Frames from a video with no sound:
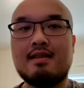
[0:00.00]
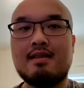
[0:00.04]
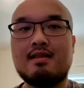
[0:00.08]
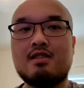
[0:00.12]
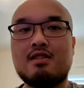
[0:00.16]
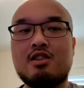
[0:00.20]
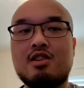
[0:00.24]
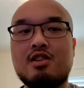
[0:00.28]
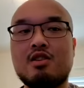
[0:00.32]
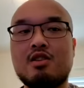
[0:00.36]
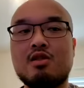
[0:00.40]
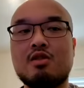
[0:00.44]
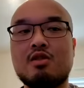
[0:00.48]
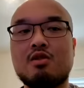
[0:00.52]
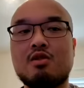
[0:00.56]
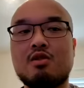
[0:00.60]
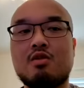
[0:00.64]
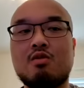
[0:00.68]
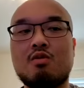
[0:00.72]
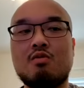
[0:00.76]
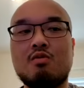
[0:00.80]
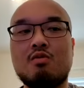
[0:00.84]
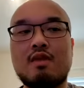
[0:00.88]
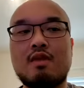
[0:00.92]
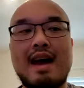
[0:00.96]

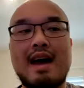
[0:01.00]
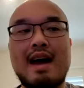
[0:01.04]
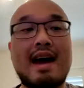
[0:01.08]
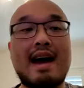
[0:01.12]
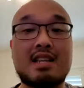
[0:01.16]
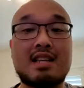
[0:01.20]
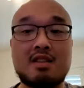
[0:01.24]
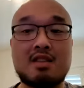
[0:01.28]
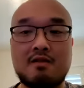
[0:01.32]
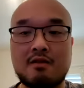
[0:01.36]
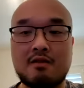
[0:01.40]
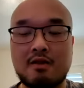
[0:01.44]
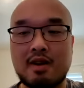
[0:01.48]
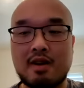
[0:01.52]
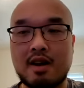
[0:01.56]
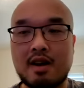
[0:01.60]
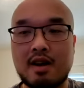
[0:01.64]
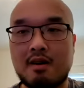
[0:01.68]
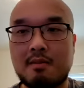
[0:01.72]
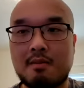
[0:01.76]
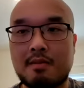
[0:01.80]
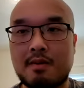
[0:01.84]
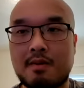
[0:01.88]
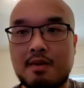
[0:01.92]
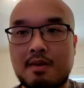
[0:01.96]
to ask for
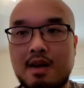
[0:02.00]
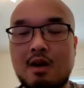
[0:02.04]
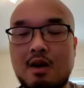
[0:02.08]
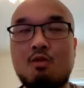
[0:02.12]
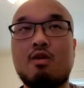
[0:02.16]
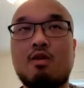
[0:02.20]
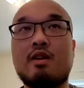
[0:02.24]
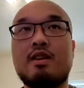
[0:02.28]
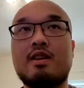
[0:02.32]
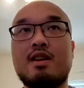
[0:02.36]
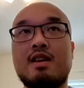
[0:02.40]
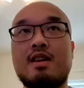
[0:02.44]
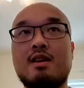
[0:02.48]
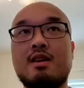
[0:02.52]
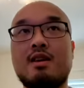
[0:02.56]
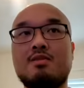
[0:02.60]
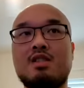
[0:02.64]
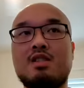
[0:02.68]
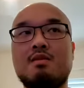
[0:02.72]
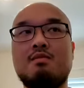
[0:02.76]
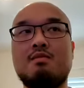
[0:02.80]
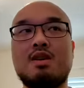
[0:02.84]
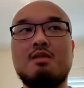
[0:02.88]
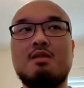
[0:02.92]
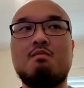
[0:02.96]
help. I wanted him
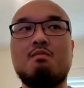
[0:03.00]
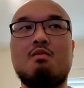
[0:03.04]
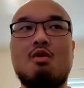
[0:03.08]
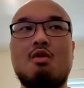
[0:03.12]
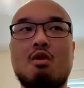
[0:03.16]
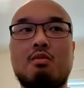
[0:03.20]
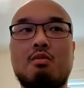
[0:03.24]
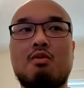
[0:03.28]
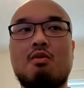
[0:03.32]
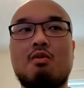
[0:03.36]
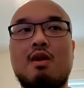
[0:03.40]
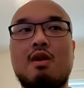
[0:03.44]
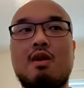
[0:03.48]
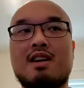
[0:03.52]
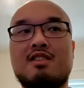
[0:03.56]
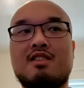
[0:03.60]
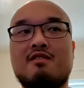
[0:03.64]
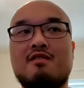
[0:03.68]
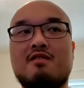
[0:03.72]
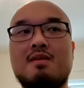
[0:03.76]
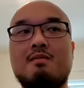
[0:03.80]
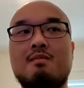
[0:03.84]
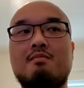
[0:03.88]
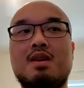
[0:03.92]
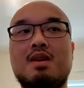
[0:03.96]
to be more
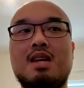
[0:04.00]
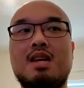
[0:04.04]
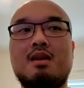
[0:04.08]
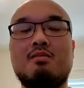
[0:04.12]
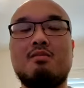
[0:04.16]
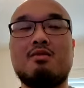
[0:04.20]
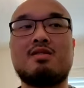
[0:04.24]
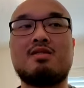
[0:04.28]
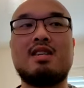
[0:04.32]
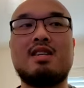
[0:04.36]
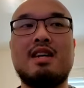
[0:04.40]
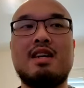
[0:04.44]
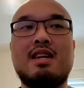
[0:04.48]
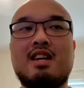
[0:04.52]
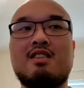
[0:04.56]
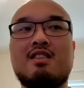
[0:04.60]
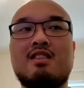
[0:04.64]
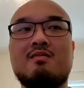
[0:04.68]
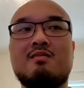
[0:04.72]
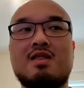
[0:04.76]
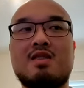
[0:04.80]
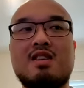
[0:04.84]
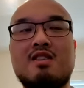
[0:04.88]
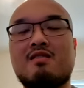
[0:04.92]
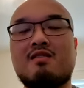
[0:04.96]
proactive and be able to take care of
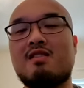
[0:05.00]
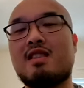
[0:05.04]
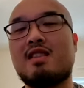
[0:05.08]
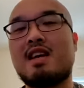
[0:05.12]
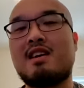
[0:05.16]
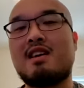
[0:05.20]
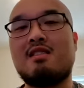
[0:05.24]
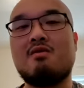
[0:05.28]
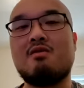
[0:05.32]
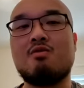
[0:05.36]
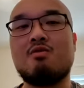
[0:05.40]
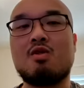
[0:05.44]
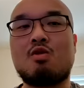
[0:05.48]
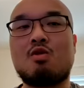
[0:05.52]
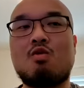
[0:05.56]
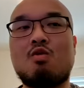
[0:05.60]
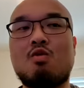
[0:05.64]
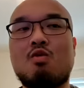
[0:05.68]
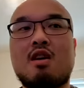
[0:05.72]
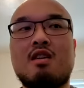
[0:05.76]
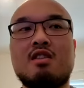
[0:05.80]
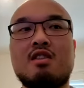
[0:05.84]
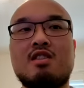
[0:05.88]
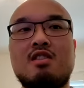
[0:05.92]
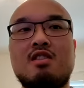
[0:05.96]
himself. And that
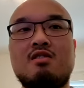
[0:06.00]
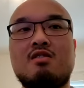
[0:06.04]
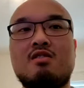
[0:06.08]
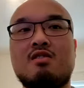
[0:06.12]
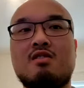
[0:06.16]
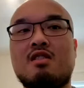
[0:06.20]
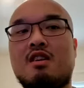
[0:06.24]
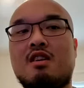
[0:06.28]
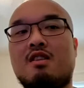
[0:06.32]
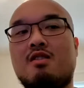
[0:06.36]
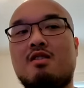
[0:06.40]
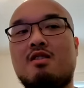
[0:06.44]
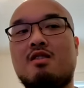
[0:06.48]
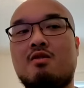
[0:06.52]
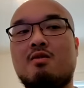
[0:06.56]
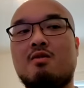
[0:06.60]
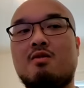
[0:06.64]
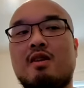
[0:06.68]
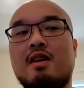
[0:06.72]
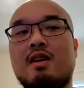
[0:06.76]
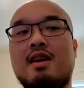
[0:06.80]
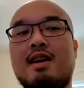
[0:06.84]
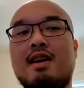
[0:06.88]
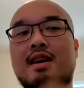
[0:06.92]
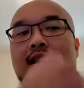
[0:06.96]
requires you to not only
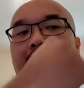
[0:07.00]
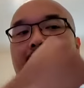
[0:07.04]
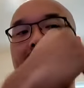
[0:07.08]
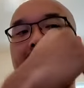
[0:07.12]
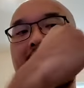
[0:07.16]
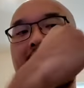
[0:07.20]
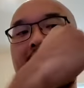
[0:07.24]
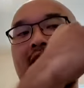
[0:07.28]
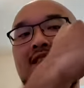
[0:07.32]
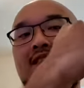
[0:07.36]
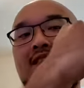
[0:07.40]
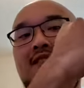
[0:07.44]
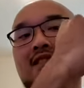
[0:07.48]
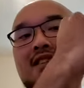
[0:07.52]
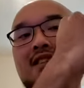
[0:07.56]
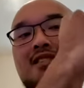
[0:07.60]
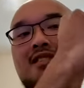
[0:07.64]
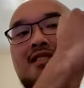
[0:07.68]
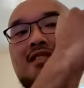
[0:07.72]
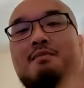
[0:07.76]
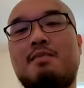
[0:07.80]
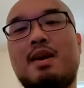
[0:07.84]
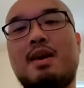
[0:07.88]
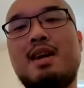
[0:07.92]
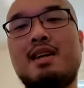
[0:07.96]
analyze the
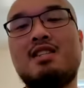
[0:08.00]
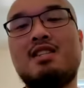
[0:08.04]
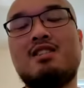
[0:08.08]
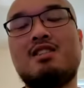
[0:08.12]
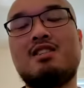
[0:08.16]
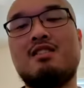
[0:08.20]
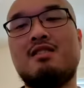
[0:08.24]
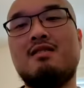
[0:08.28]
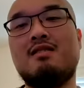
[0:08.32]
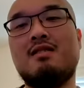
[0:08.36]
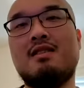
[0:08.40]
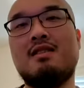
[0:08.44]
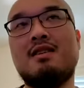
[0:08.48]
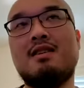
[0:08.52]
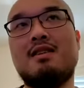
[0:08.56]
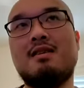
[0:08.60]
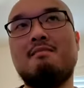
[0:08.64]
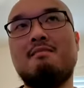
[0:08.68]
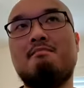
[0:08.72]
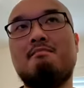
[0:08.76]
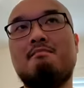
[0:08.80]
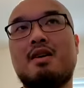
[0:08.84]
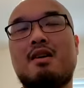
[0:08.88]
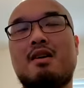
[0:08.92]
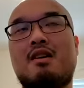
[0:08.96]
patient,
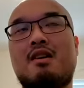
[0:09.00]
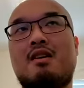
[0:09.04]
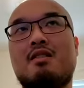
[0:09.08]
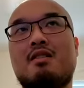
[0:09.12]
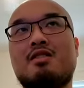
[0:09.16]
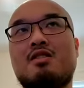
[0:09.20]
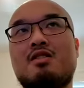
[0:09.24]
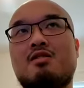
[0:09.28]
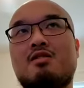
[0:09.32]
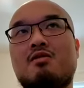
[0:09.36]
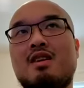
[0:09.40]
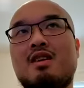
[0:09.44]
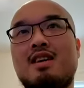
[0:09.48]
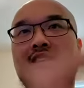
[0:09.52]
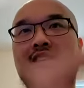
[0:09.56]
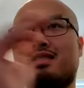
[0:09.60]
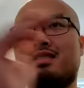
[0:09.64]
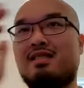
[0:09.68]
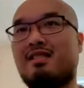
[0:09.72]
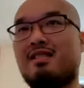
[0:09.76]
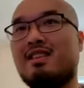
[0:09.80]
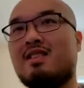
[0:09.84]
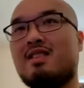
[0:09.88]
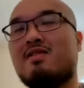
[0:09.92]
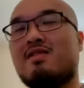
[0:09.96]
but also
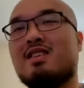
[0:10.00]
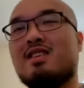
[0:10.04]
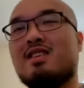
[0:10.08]
his living